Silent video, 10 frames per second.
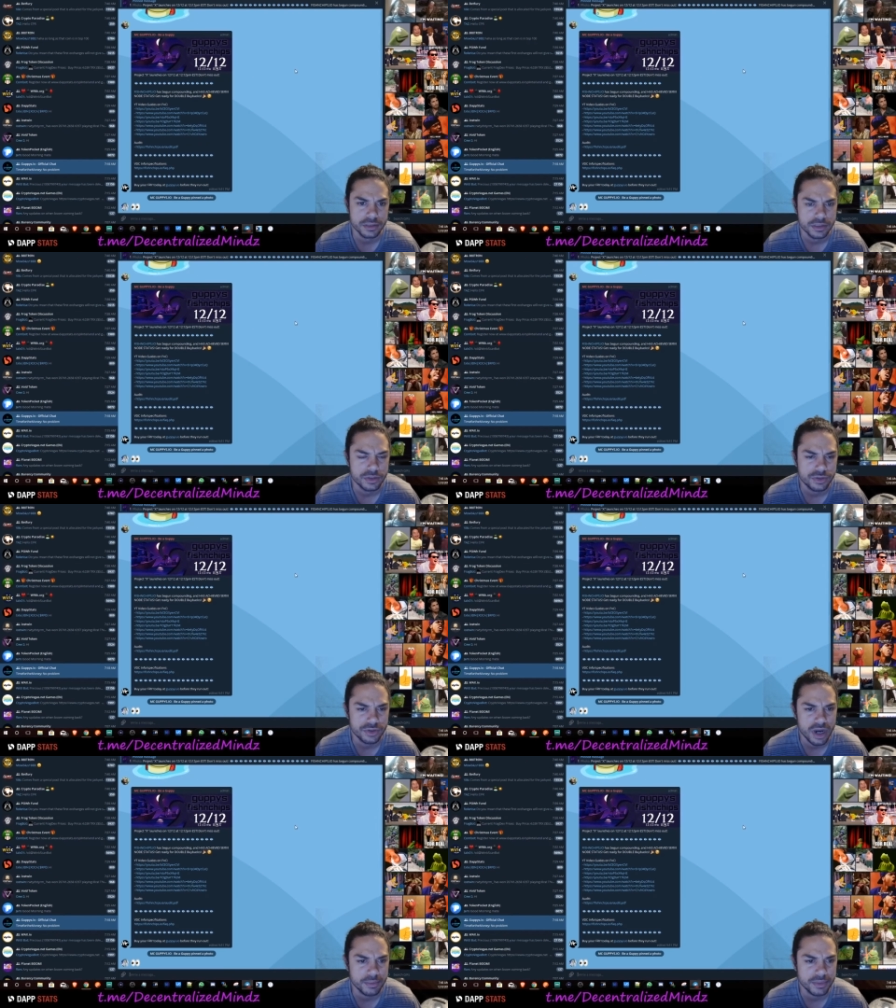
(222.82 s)

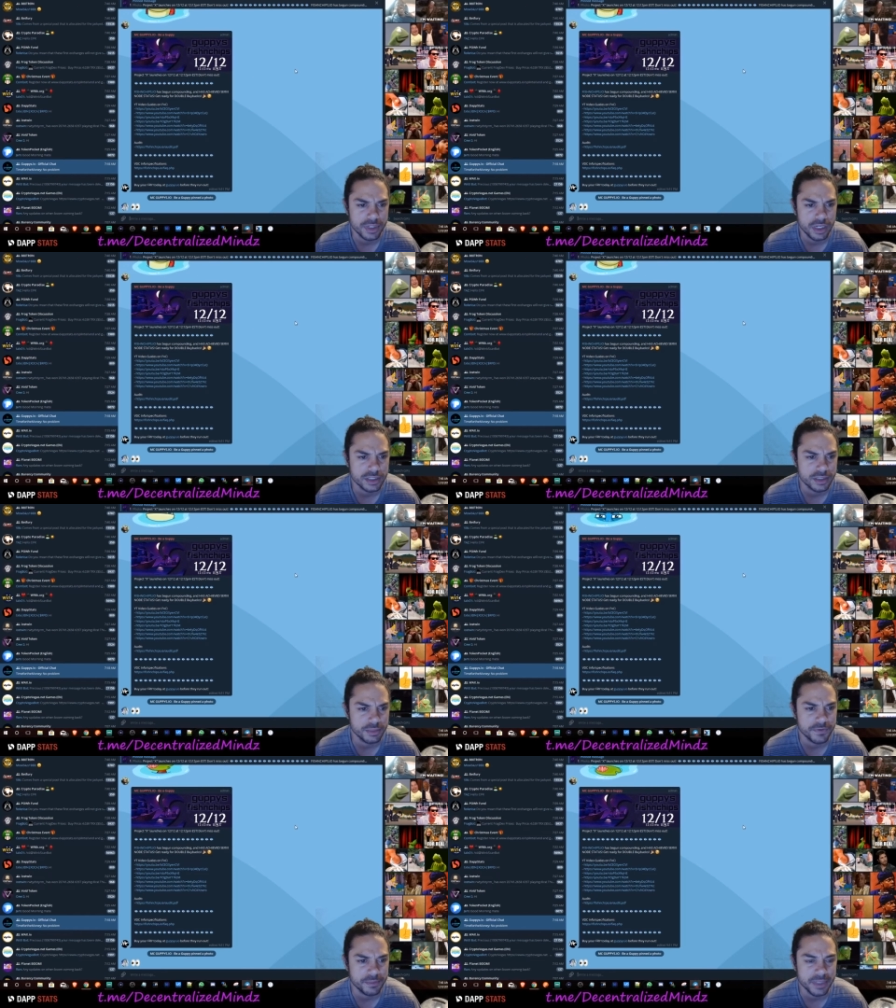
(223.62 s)
dropped uh, some
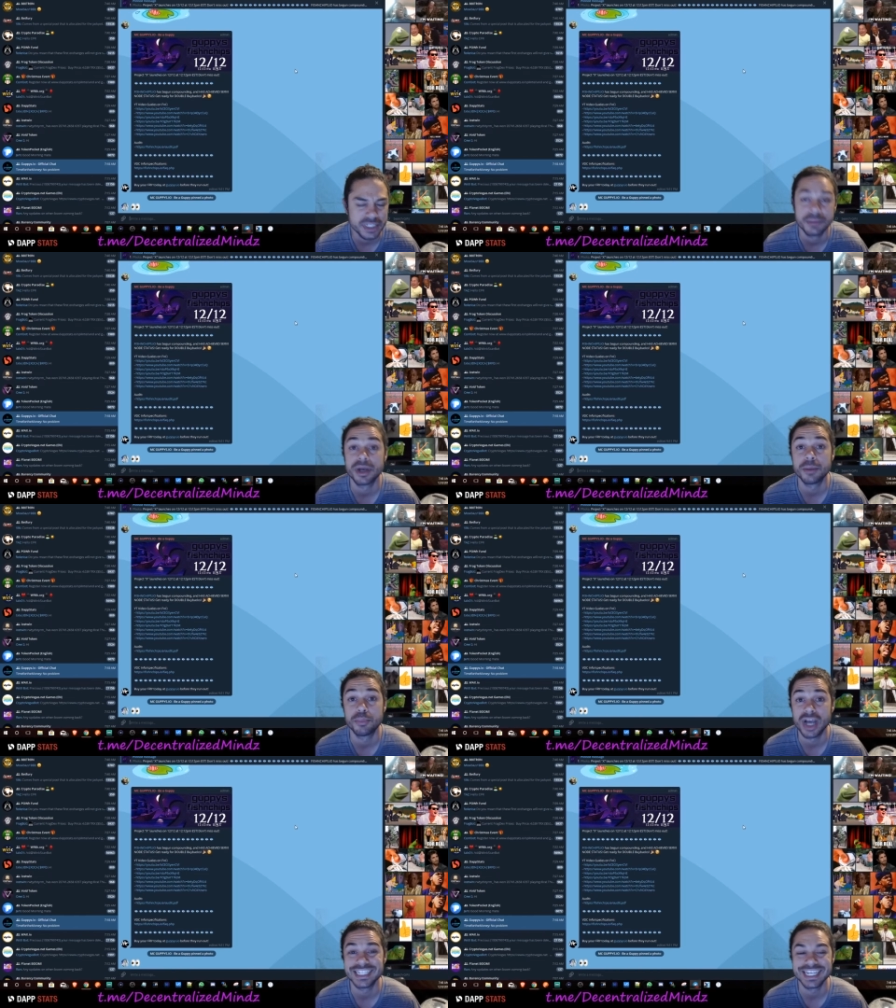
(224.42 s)
information about a
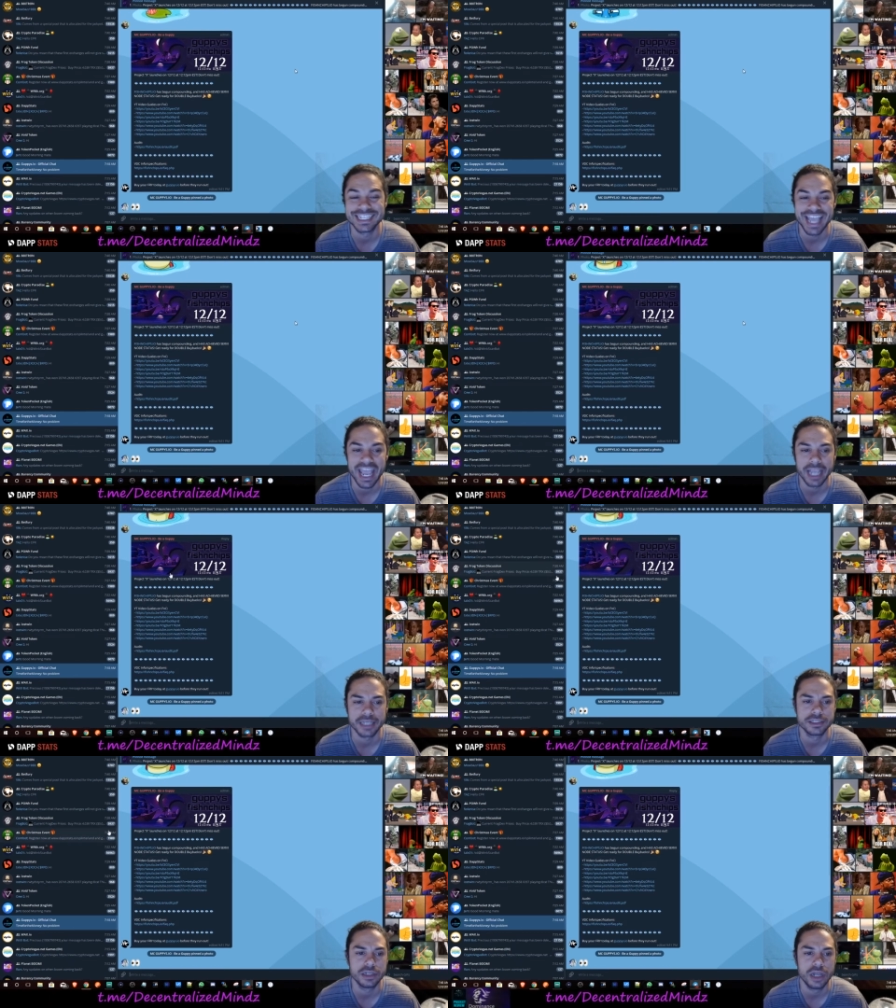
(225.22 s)
Project
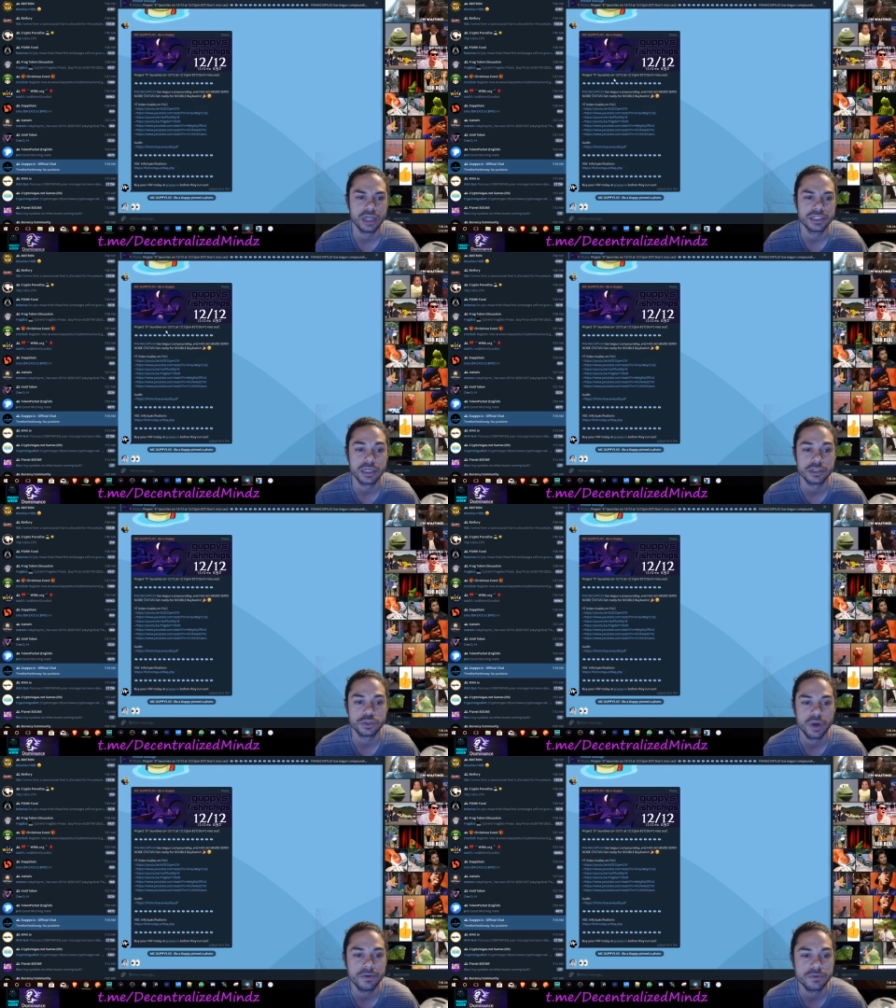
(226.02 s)
X. Launches on
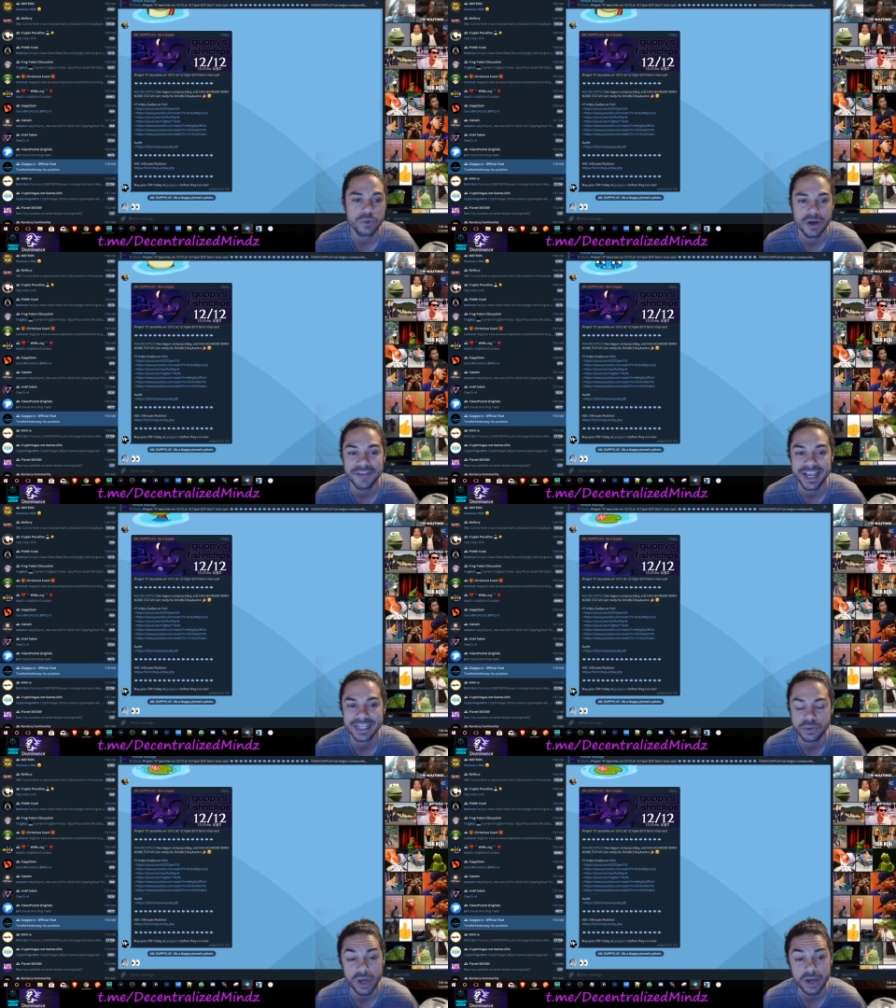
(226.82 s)
twelve twelve
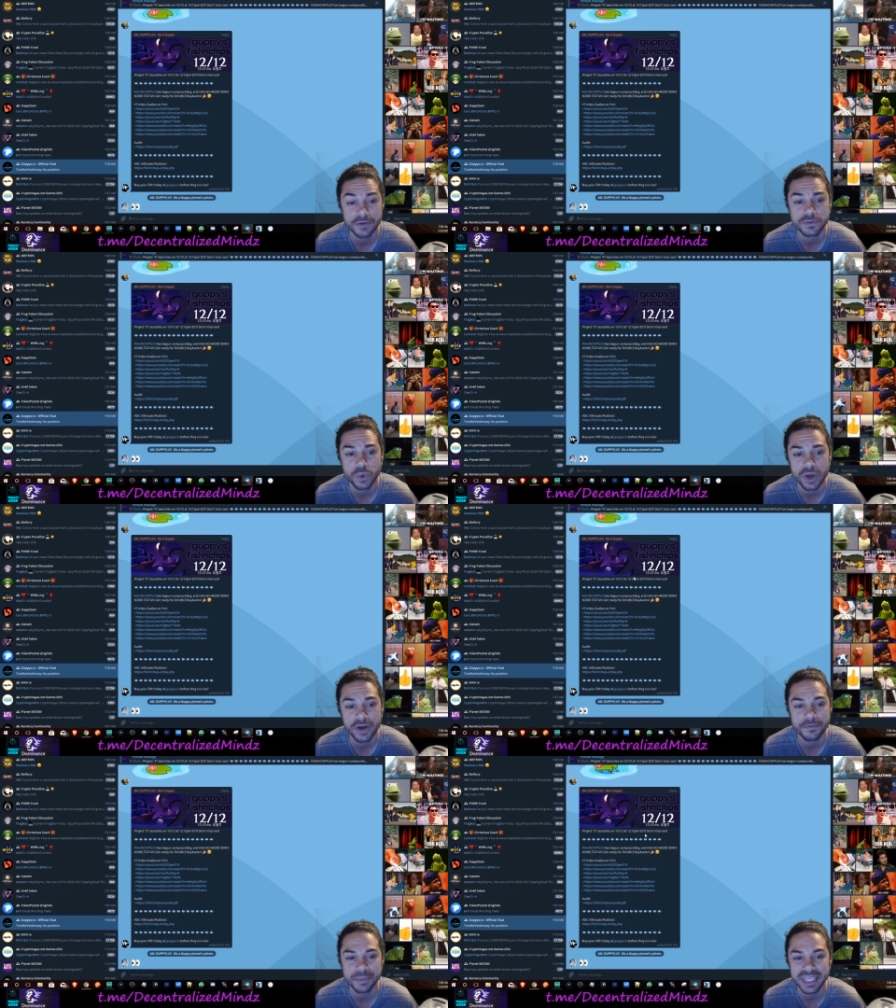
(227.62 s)
at twelve
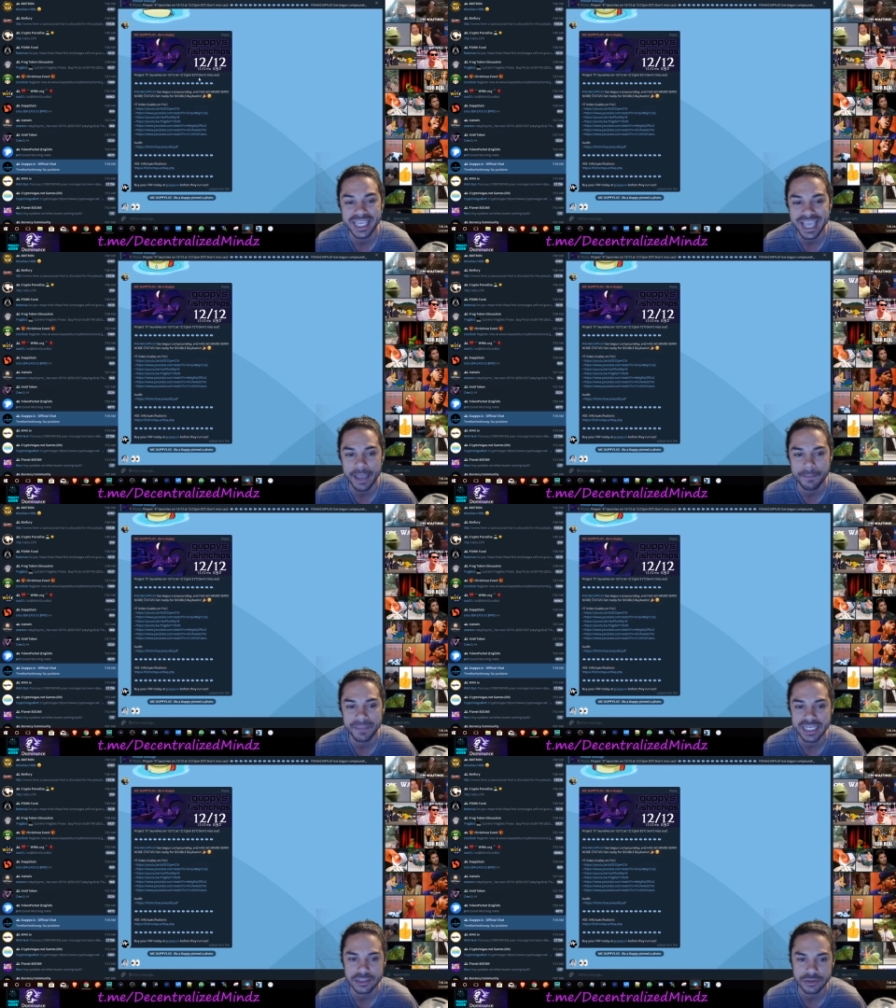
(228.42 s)
twelve P M
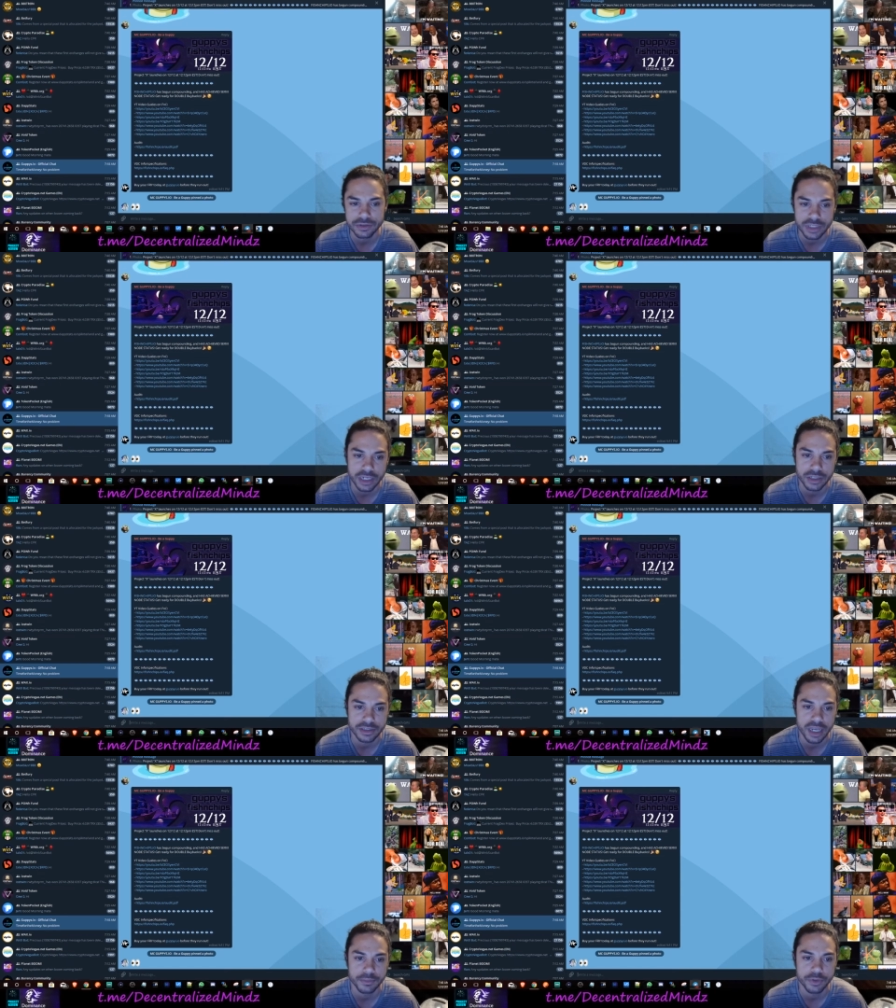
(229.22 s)
Eastern Standard
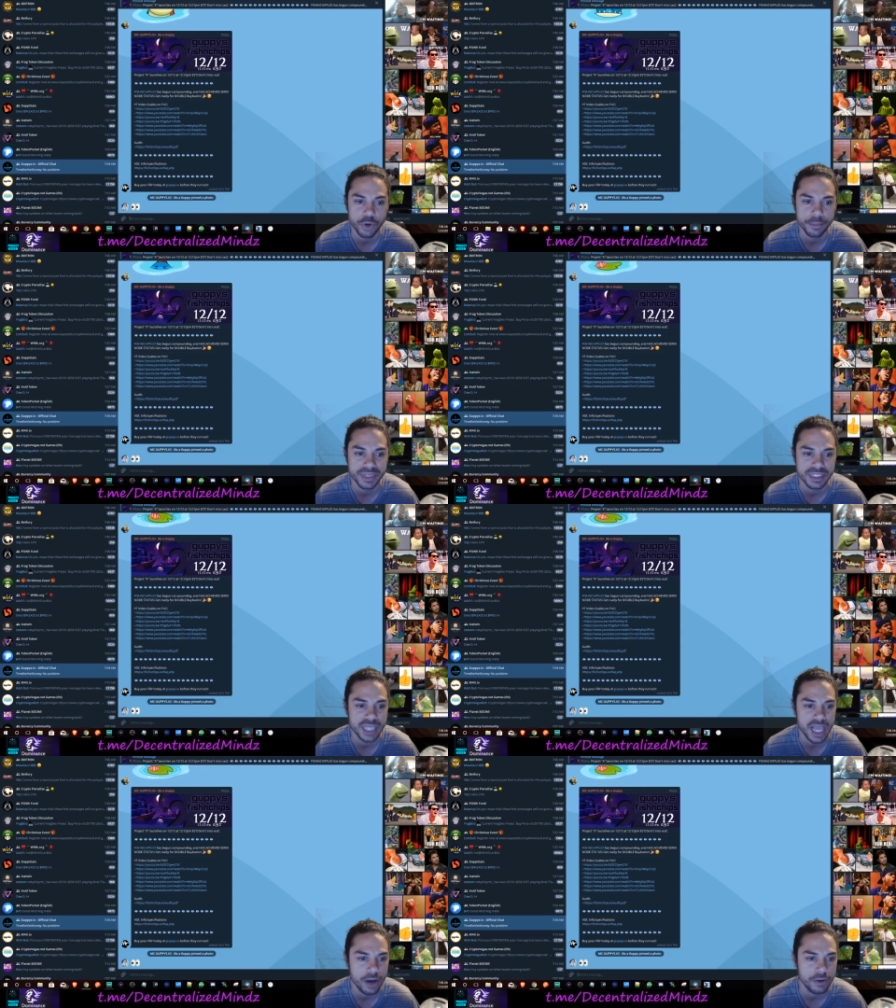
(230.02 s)
Time. Don't
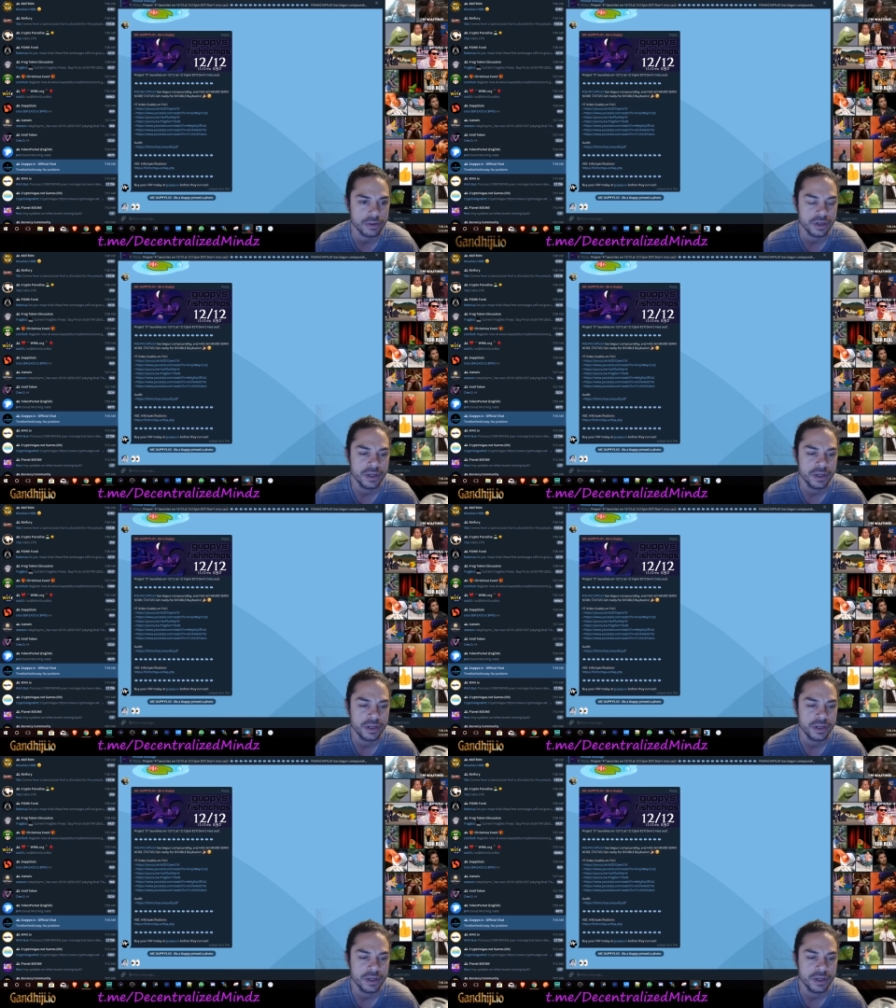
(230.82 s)
miss out.